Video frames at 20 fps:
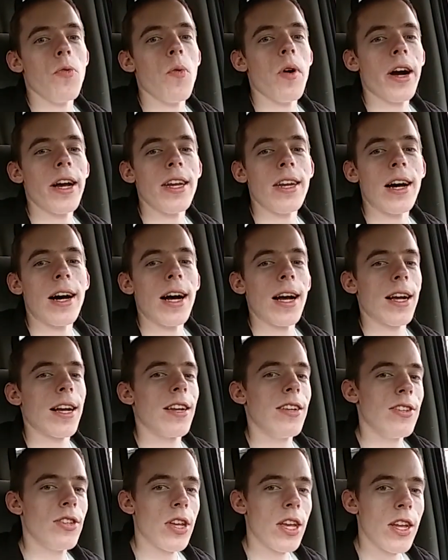Why not?
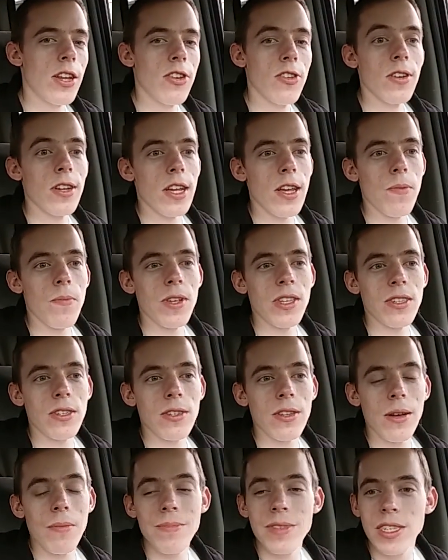Continue to give me
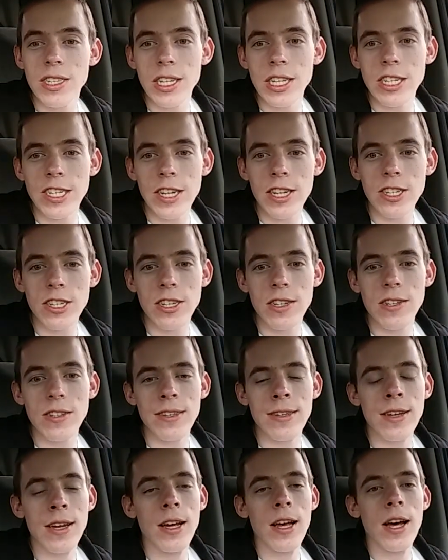some
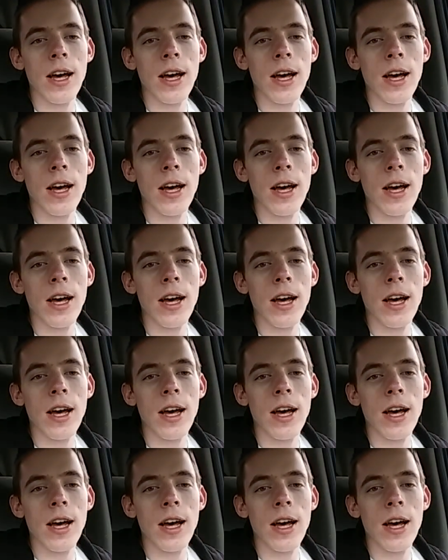suggestions